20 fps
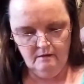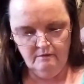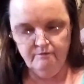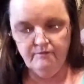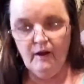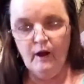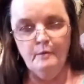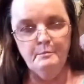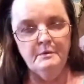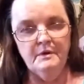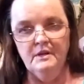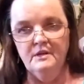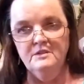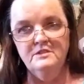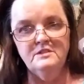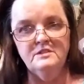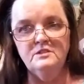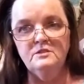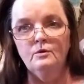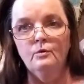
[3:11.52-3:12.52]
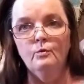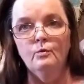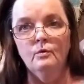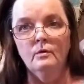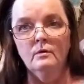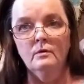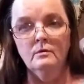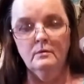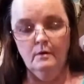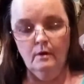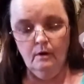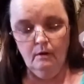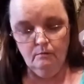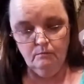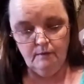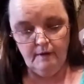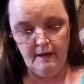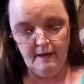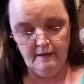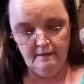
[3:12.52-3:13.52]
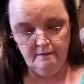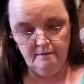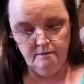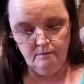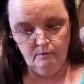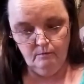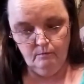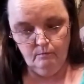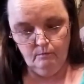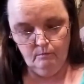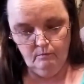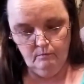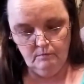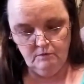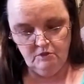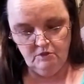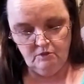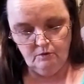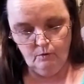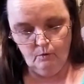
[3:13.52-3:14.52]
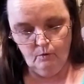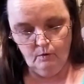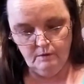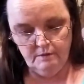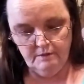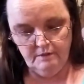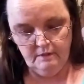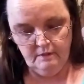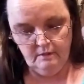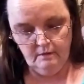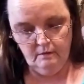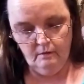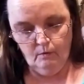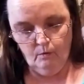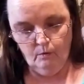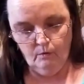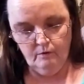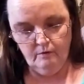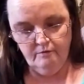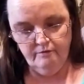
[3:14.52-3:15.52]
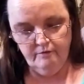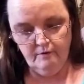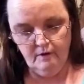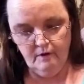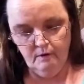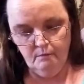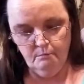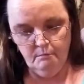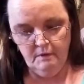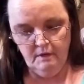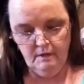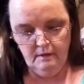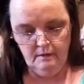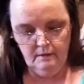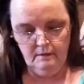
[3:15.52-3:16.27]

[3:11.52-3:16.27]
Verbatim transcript: a fabulous store, online store to order from.